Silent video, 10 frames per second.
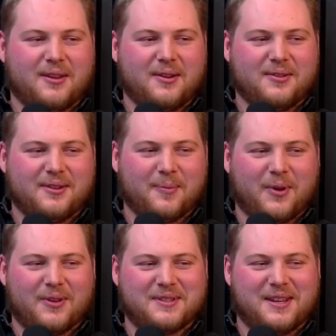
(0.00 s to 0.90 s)
load. I'm
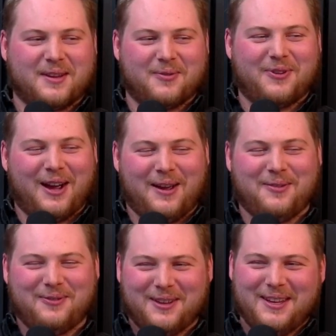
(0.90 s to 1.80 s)
only taking
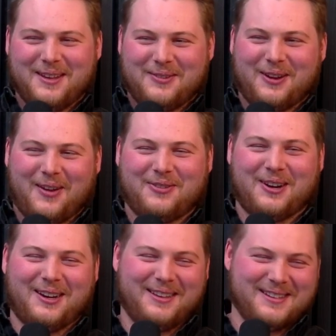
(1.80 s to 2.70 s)
5
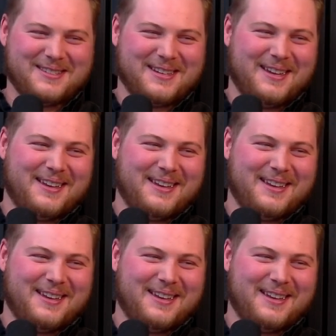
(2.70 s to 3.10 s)
credits. Easy